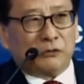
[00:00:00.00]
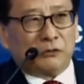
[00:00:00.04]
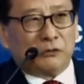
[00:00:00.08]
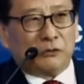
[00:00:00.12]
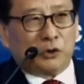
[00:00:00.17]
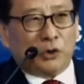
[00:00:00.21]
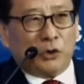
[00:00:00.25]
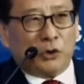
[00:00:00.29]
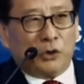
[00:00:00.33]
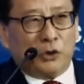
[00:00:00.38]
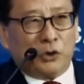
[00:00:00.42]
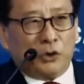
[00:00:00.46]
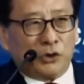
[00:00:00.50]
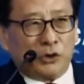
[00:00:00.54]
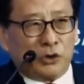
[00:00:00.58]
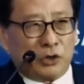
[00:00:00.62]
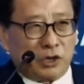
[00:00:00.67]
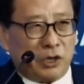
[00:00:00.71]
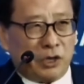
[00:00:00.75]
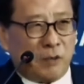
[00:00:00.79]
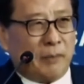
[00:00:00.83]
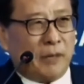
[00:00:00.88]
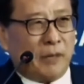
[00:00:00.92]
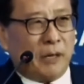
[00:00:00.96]
of
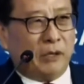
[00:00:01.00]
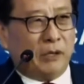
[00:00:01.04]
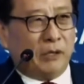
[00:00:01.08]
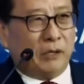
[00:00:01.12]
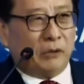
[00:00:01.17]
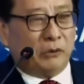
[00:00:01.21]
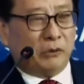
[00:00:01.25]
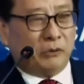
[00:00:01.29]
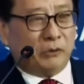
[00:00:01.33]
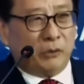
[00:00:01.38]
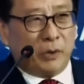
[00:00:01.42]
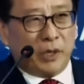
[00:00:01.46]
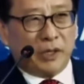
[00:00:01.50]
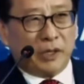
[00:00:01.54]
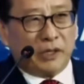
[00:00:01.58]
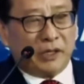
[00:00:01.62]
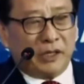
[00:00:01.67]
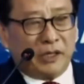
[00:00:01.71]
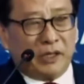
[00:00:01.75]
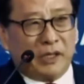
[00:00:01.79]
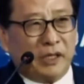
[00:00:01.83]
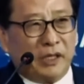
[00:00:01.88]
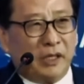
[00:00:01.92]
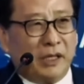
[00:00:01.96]
talks about
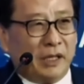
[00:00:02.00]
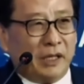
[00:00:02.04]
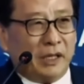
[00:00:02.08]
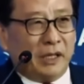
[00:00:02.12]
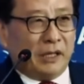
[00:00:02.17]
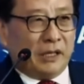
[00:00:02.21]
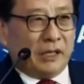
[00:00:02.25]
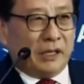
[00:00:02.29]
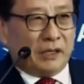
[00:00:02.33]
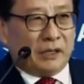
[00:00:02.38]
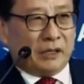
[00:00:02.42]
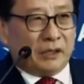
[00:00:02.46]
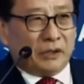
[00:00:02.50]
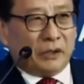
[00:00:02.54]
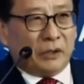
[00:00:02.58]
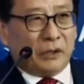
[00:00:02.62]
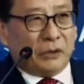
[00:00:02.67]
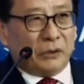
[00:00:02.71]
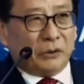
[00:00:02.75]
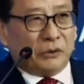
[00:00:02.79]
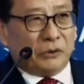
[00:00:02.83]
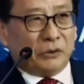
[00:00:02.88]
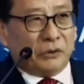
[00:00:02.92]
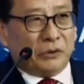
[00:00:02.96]
whether,
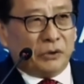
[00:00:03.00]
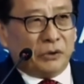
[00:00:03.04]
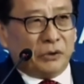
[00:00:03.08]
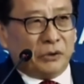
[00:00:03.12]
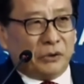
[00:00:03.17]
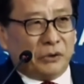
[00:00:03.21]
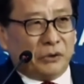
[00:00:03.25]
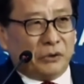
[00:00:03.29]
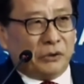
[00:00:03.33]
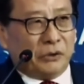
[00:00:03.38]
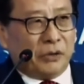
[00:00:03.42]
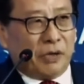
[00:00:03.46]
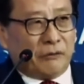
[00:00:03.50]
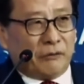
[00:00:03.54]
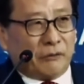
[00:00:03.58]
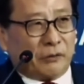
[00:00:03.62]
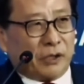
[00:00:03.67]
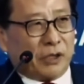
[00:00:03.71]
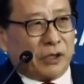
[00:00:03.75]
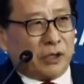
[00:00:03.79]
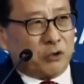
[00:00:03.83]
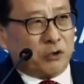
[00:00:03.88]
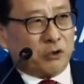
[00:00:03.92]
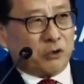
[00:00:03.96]

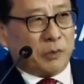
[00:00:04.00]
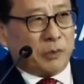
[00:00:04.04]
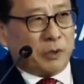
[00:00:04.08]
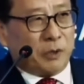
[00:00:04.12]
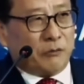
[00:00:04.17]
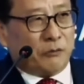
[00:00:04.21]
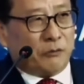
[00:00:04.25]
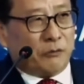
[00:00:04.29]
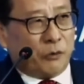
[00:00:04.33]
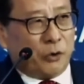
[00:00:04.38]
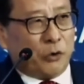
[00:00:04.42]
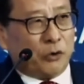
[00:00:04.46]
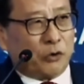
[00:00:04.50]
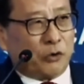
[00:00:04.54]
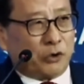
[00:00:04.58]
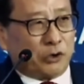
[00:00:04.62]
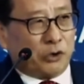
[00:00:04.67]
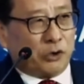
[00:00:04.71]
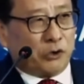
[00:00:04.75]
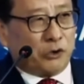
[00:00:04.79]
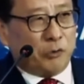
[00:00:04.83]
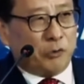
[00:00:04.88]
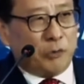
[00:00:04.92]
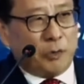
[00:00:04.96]
Africa should be
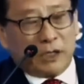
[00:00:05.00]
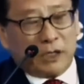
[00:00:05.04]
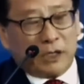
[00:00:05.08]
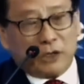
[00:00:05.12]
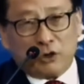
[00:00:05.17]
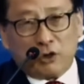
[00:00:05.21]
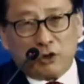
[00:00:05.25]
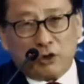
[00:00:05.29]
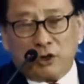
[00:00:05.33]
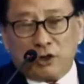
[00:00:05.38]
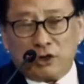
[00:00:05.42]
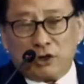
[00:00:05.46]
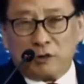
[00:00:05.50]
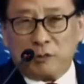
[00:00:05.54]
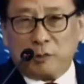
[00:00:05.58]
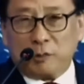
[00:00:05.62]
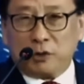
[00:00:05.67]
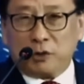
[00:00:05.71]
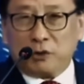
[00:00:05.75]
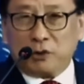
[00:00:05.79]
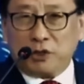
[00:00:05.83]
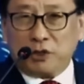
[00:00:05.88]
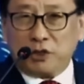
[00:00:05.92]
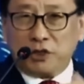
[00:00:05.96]
forced to make a choice
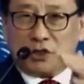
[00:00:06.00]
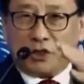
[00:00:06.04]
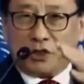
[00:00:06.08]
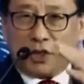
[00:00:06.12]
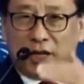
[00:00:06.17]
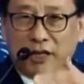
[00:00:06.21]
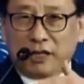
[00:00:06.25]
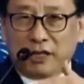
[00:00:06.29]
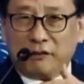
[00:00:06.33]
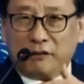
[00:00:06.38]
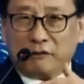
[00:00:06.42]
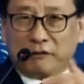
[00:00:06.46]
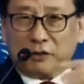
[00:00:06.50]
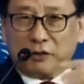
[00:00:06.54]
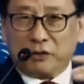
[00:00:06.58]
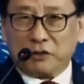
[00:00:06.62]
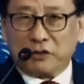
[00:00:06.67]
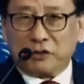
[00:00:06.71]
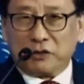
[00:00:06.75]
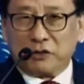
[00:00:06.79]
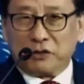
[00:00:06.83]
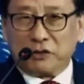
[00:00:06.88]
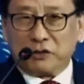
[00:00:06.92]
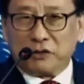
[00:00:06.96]
between China
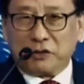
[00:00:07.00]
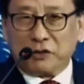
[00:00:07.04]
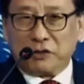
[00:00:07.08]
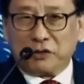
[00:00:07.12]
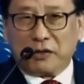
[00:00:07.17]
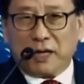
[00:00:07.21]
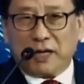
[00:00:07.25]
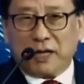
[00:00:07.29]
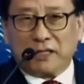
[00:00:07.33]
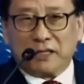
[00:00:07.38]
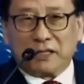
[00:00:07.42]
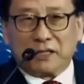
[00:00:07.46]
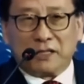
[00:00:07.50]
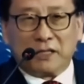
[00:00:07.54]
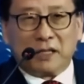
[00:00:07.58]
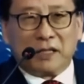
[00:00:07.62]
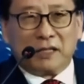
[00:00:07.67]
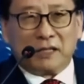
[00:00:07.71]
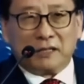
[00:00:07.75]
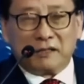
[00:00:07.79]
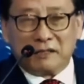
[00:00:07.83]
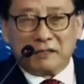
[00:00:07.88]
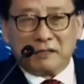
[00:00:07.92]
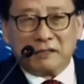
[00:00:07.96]
versus the United
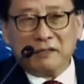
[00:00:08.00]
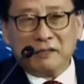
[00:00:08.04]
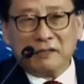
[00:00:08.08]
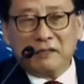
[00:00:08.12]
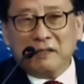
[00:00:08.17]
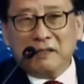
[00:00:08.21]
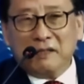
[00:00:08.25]
States.